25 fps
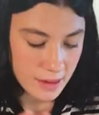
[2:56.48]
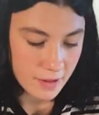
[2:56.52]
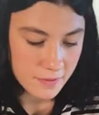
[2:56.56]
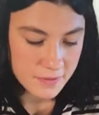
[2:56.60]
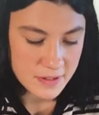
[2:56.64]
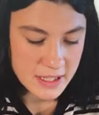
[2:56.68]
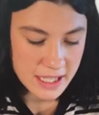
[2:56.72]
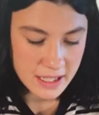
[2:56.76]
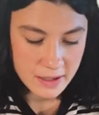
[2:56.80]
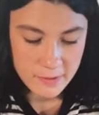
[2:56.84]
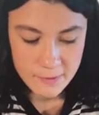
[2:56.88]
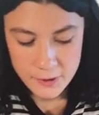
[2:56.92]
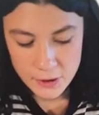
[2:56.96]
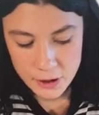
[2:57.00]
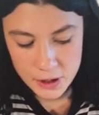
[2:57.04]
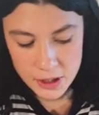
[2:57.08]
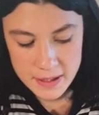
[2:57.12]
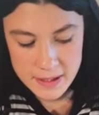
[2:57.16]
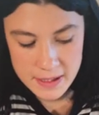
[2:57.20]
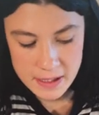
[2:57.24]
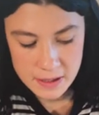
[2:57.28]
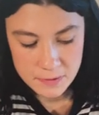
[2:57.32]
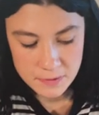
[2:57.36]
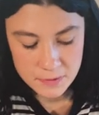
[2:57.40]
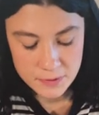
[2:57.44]
love taking
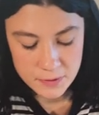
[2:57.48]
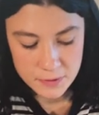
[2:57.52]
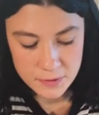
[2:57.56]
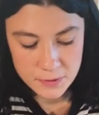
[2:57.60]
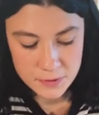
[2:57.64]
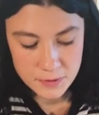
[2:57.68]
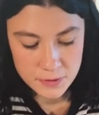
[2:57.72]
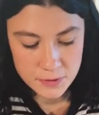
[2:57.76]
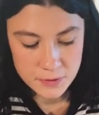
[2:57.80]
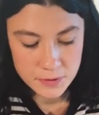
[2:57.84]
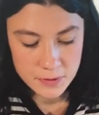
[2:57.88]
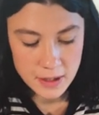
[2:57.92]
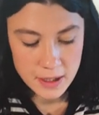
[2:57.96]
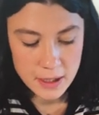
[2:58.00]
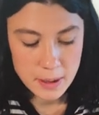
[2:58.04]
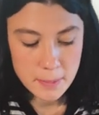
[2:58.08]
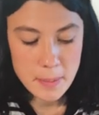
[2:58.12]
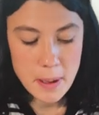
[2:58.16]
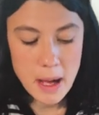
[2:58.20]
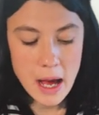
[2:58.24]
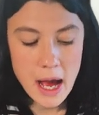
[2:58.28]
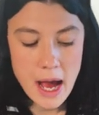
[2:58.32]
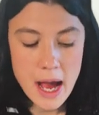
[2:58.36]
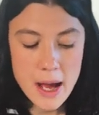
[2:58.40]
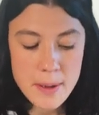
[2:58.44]
photos of
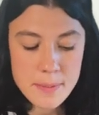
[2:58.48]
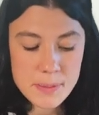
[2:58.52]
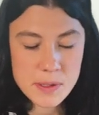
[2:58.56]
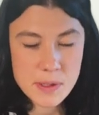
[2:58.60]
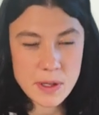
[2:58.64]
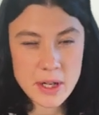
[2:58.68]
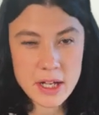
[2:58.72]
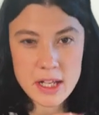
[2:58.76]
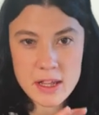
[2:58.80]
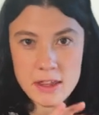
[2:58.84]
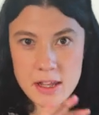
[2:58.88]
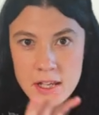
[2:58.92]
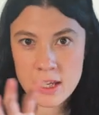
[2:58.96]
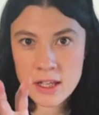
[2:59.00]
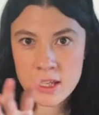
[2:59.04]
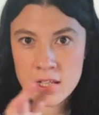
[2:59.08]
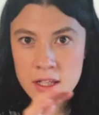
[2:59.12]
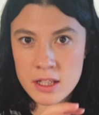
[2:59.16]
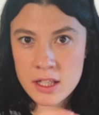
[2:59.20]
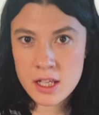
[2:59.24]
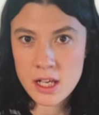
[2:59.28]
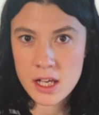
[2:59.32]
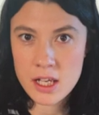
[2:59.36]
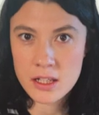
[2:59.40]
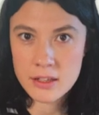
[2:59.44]
pipes or
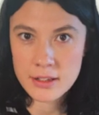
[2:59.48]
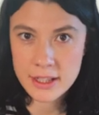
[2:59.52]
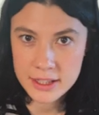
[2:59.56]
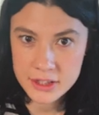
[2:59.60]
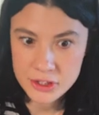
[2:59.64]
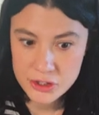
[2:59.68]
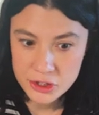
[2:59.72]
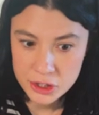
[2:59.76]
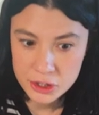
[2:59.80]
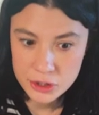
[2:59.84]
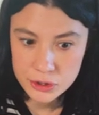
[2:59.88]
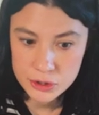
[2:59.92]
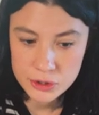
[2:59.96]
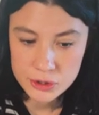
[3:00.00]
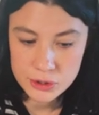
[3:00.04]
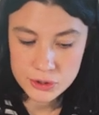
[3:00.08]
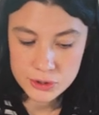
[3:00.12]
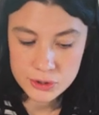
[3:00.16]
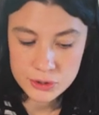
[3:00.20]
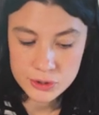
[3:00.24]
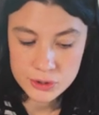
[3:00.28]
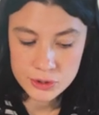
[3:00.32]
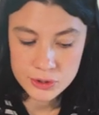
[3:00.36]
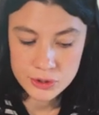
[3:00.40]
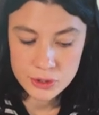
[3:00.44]
anything
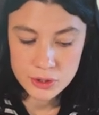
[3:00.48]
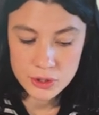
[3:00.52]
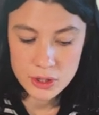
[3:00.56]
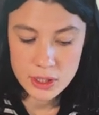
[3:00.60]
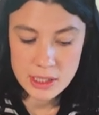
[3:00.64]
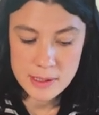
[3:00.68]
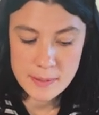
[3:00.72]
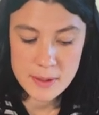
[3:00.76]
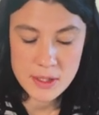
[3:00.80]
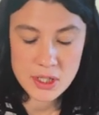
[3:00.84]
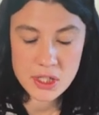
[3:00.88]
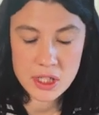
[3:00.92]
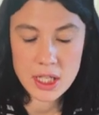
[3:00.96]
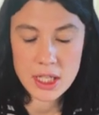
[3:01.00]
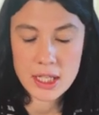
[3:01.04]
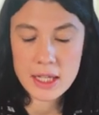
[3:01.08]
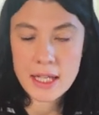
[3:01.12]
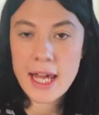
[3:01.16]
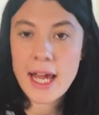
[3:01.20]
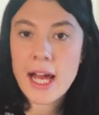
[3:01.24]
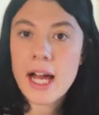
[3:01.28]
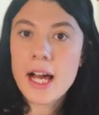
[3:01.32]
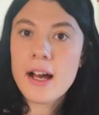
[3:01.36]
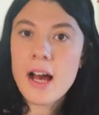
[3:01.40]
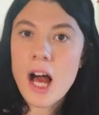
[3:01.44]
electrical, especially in
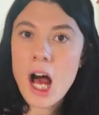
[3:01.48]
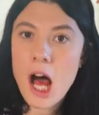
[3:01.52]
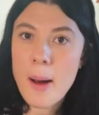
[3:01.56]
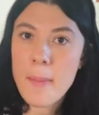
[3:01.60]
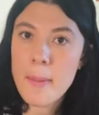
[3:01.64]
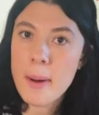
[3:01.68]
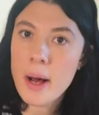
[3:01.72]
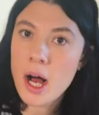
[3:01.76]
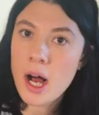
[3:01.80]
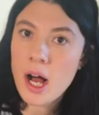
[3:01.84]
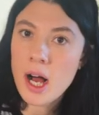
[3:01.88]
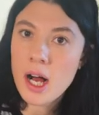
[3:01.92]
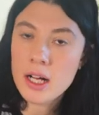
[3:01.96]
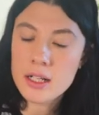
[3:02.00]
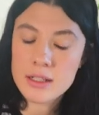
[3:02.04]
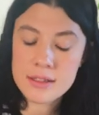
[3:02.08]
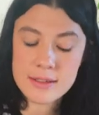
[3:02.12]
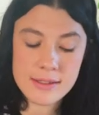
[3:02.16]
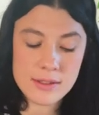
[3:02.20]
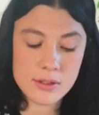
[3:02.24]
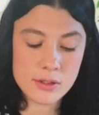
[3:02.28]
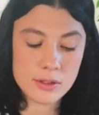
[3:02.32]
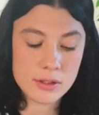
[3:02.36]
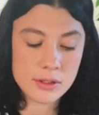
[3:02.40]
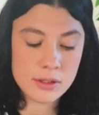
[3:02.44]
like car
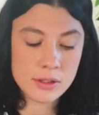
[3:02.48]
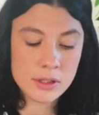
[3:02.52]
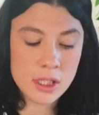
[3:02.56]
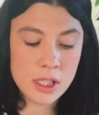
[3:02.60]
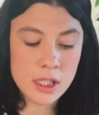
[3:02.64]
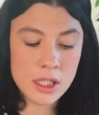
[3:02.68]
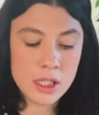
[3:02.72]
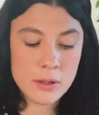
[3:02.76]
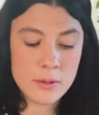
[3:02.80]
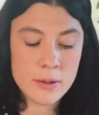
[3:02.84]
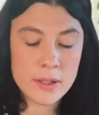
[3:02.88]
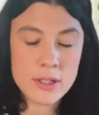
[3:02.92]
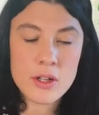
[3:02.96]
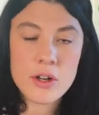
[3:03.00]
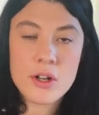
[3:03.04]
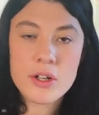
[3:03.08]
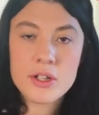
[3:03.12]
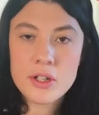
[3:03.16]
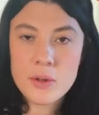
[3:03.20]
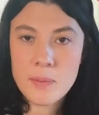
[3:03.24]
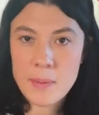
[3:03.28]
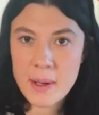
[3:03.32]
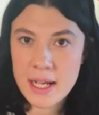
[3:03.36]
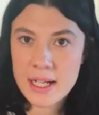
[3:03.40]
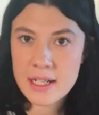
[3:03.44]
parks or when you're on
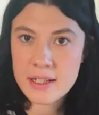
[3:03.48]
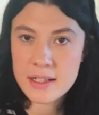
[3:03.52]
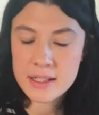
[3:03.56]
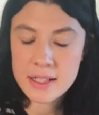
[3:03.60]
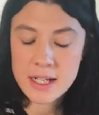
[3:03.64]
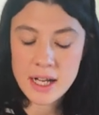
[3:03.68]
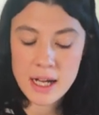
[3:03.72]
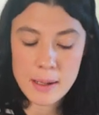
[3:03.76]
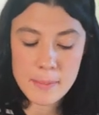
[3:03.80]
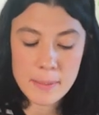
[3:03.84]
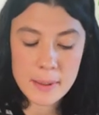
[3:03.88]
your way to the car